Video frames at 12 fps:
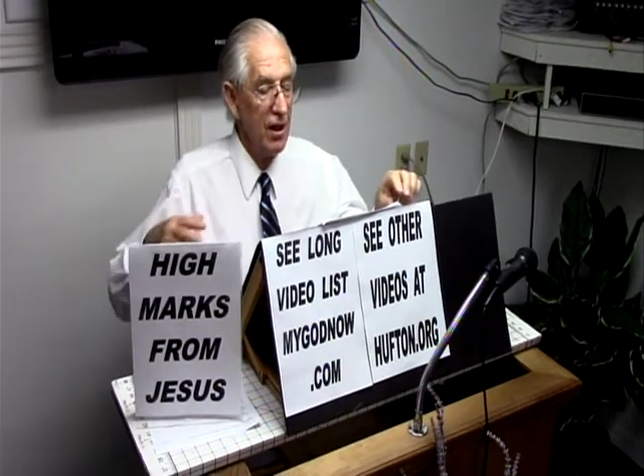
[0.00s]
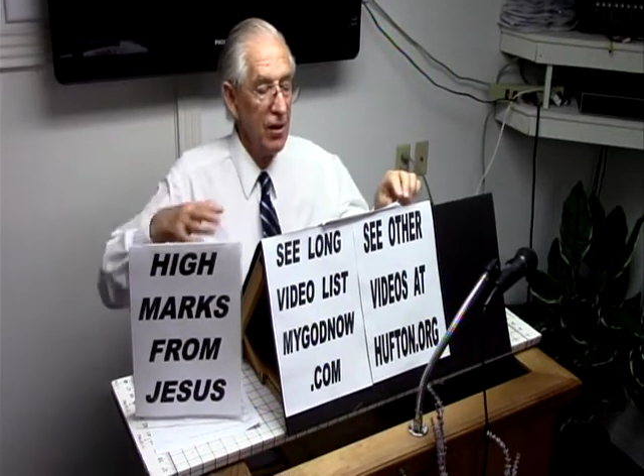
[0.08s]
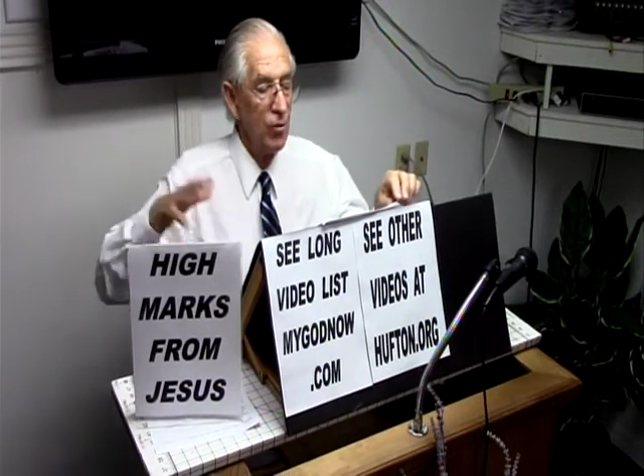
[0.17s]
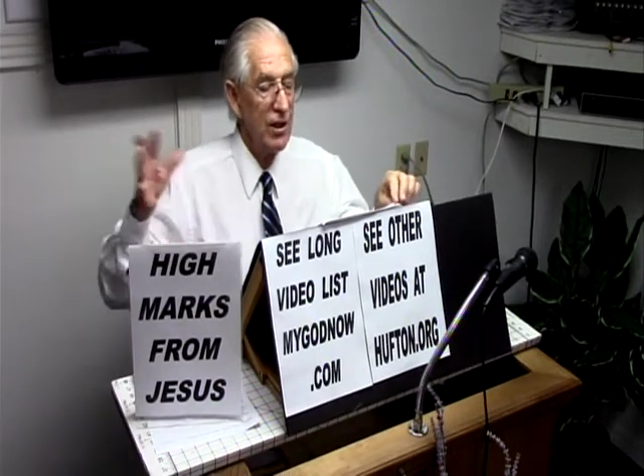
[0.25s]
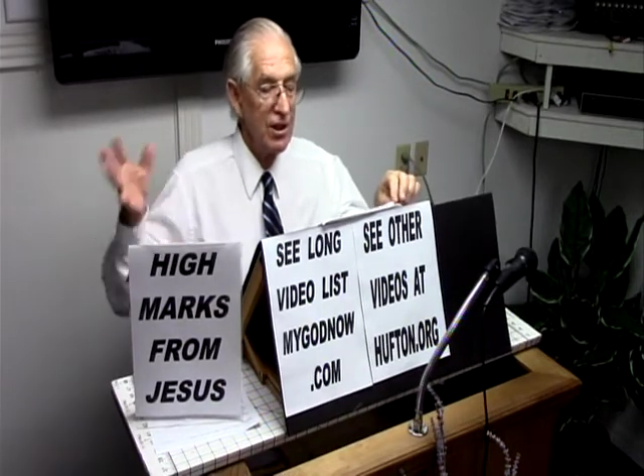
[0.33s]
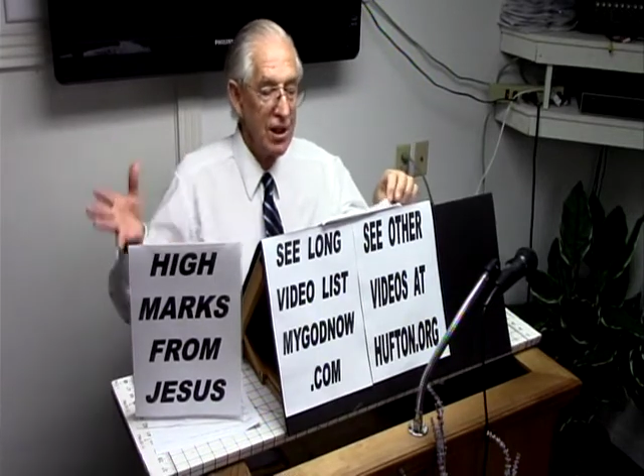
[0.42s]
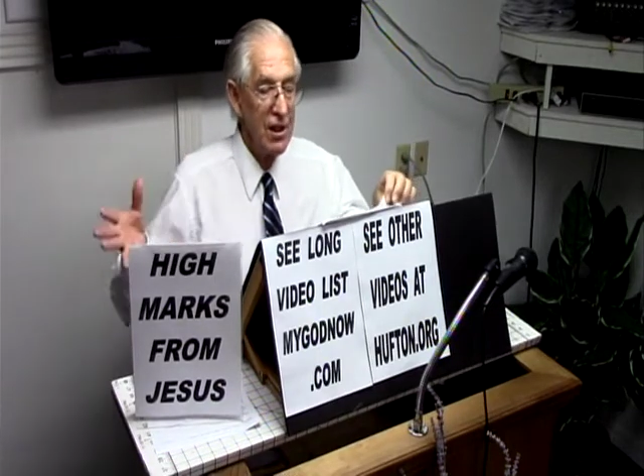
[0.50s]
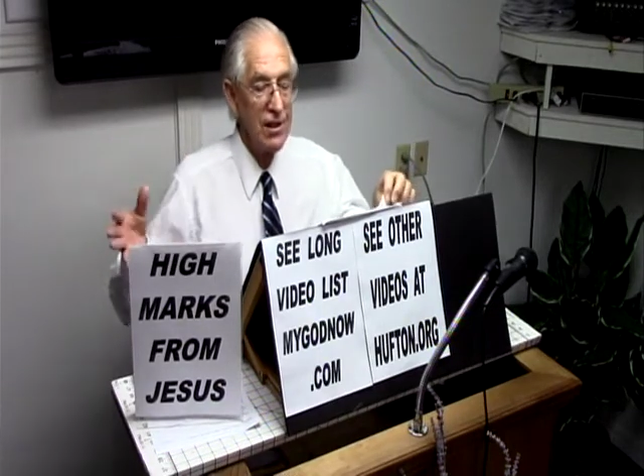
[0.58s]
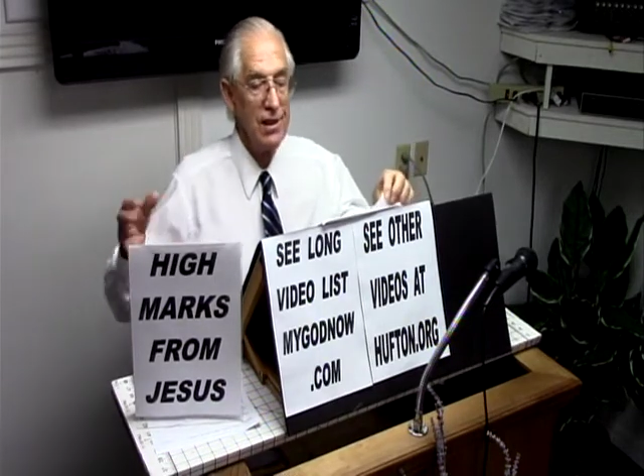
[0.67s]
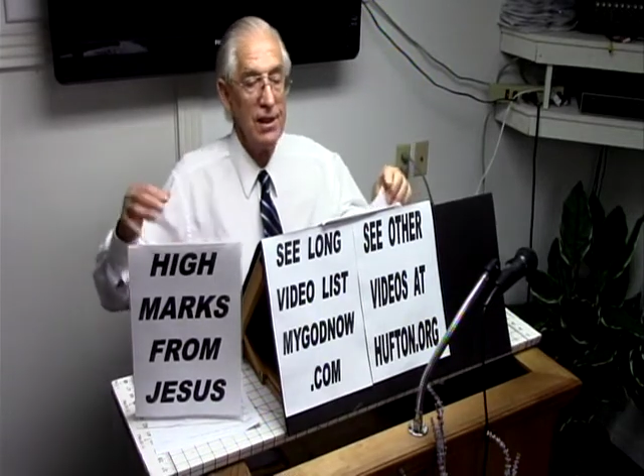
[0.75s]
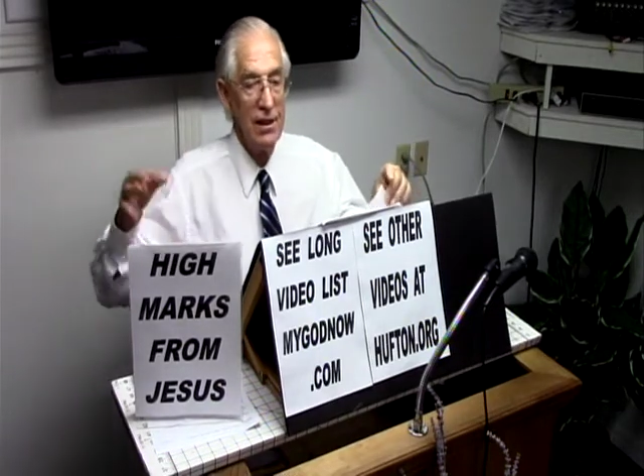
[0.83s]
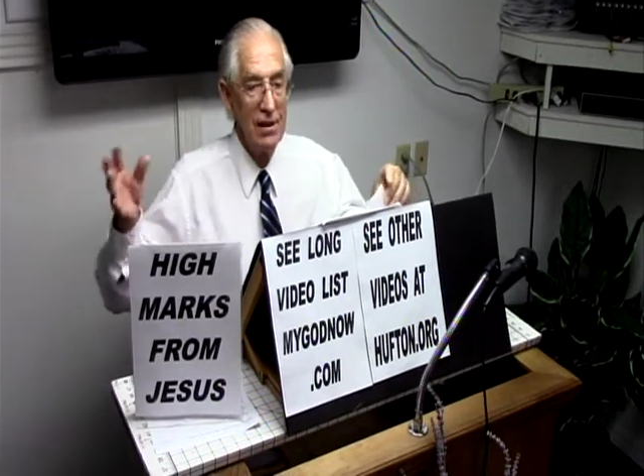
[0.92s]
which
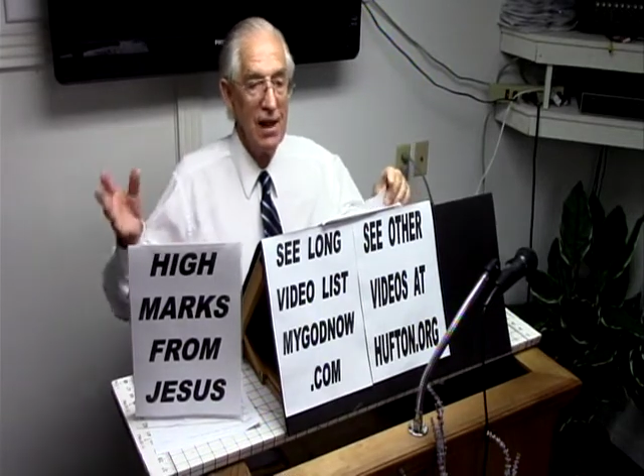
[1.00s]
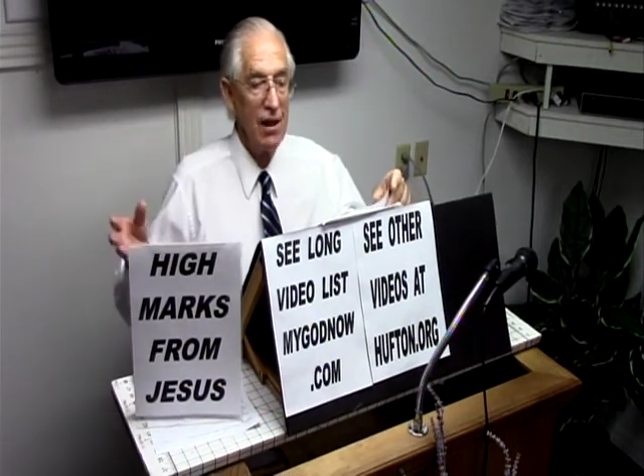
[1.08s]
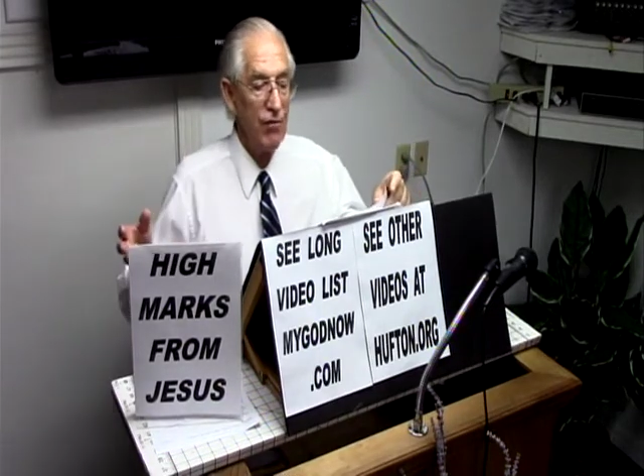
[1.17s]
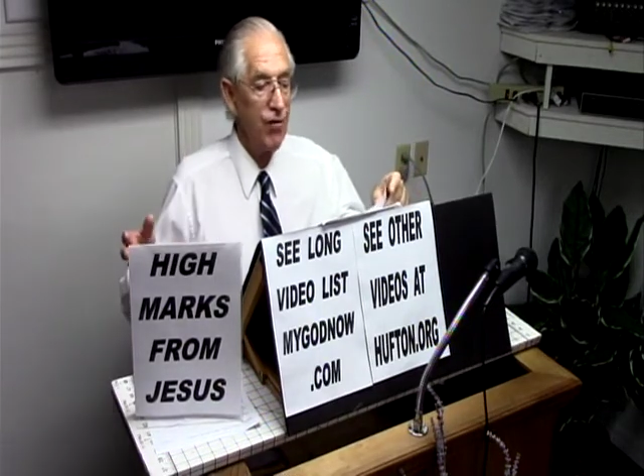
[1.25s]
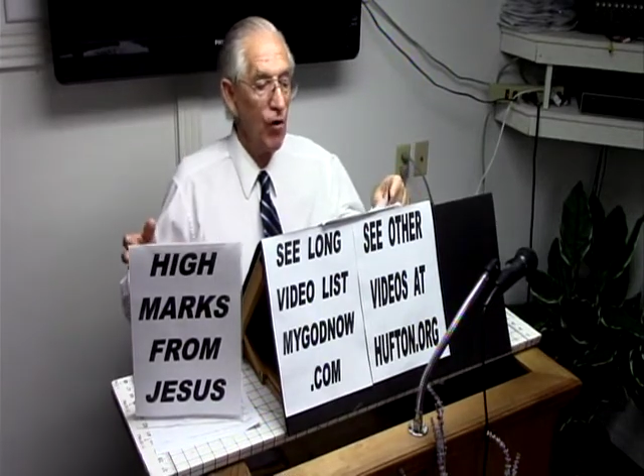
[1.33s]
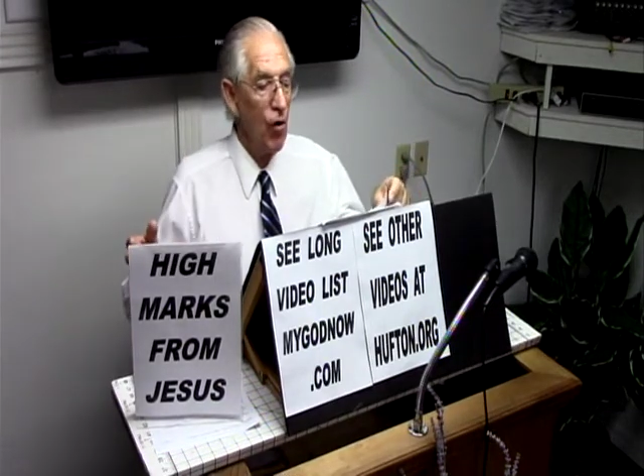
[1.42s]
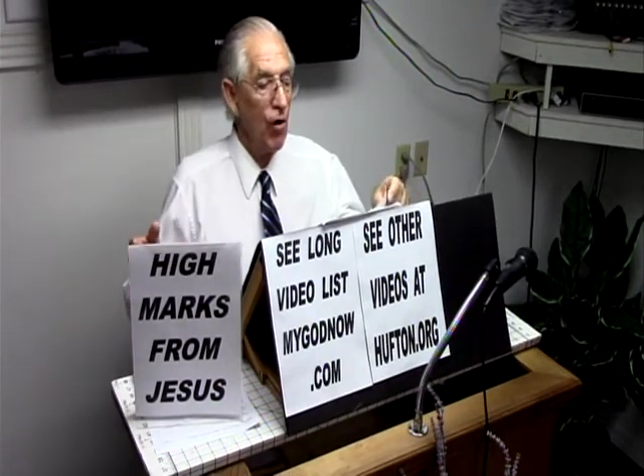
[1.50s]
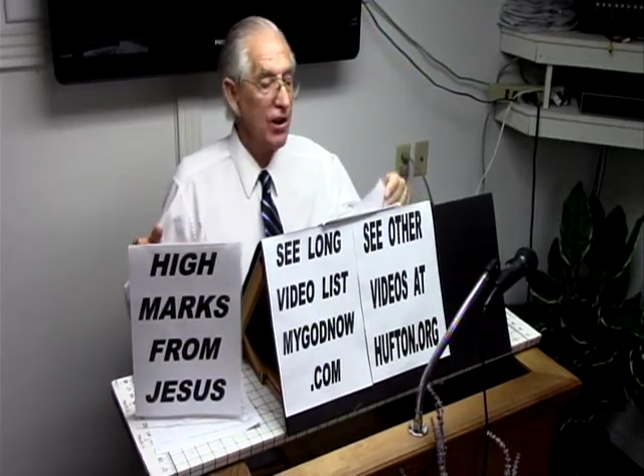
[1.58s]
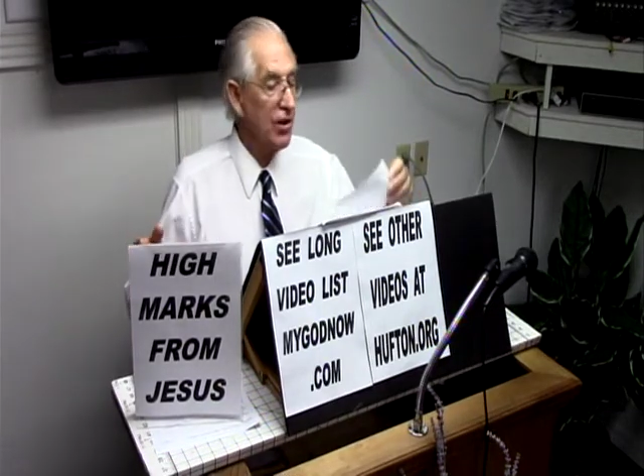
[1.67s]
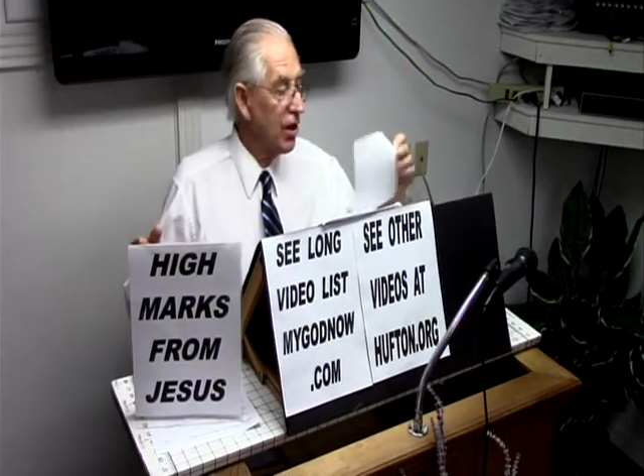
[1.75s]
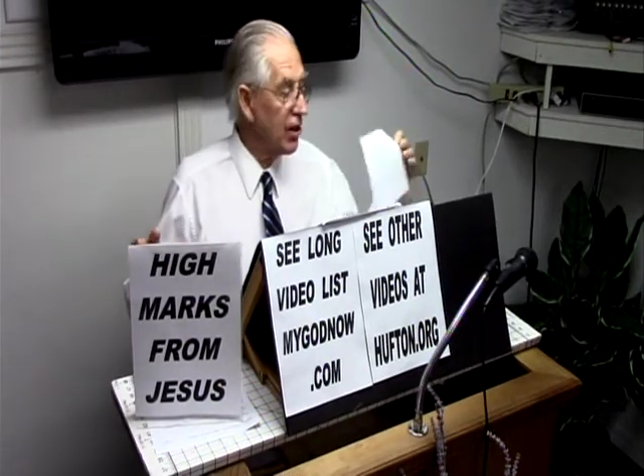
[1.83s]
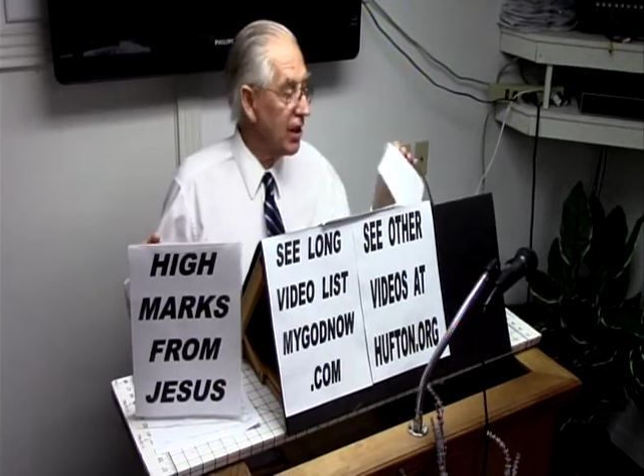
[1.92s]
is dead for all
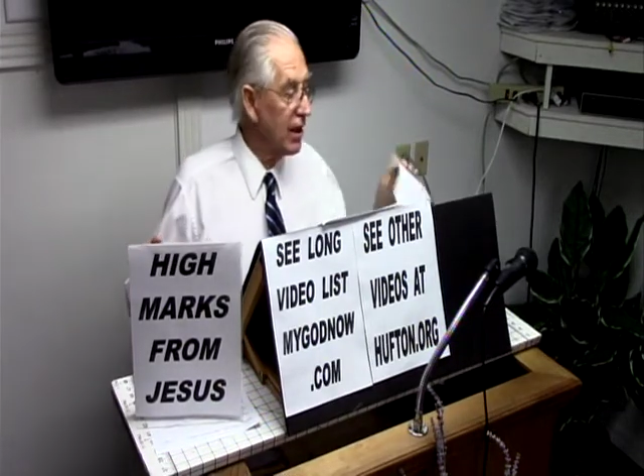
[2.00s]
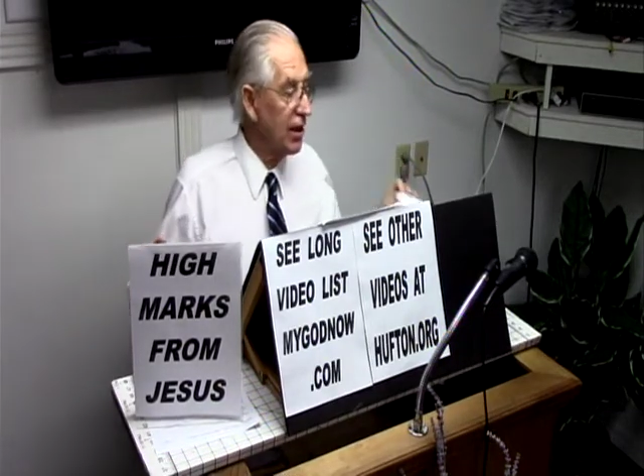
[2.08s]
eternity,